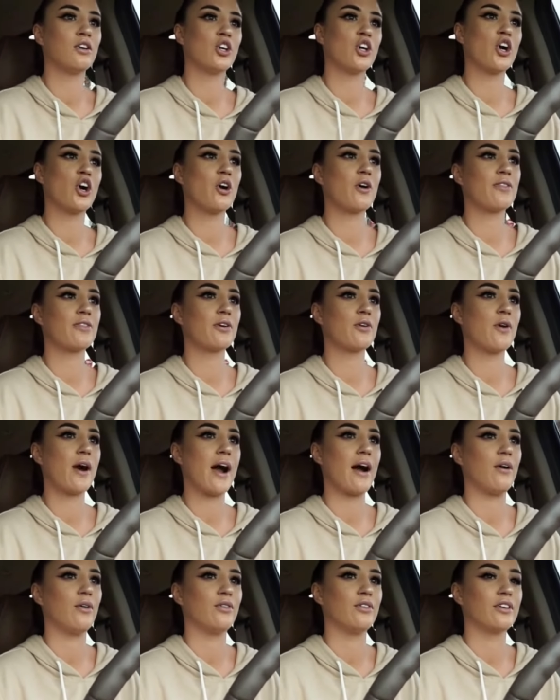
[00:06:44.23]
You're on the
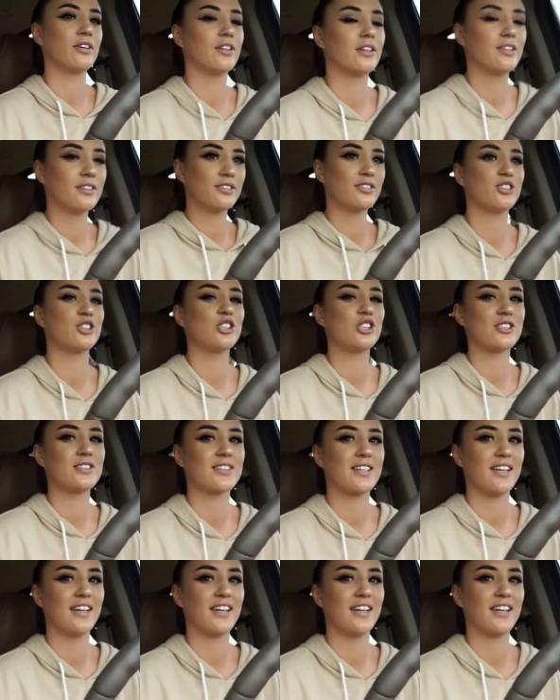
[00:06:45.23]
ground. Just